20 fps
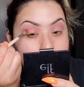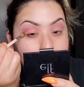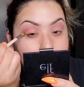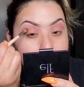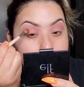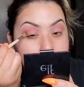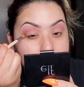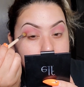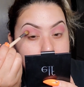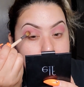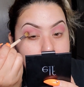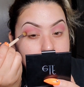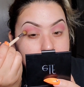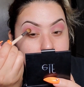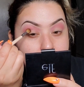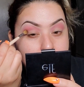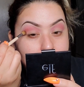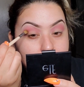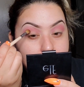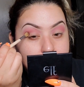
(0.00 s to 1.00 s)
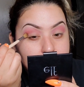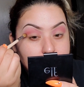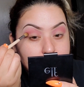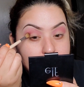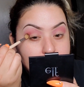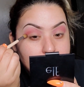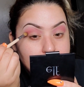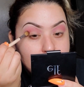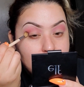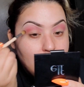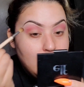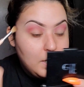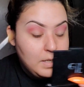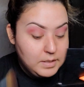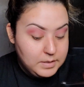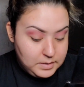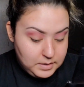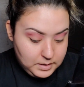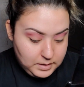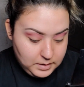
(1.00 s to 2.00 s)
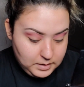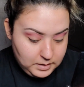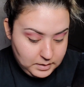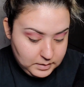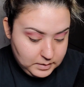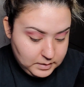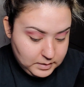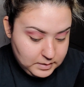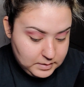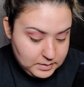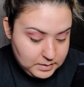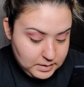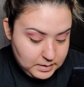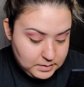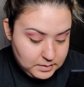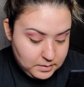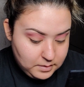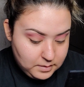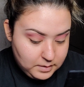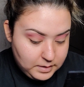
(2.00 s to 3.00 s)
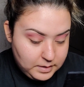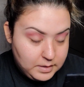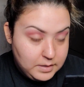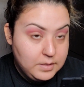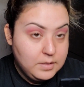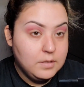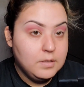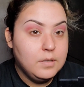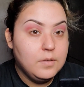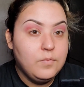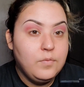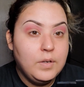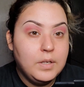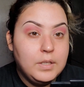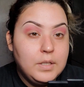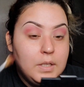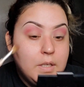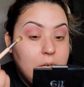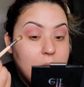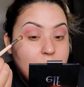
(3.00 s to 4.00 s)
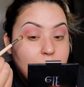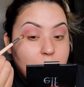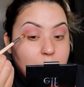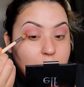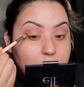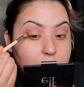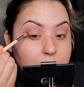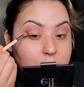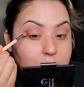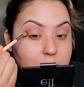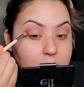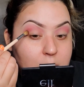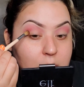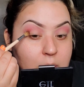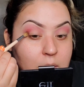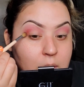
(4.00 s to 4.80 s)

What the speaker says: This is Eco Tools, guys. I got this at Target. You can find it at Walmart.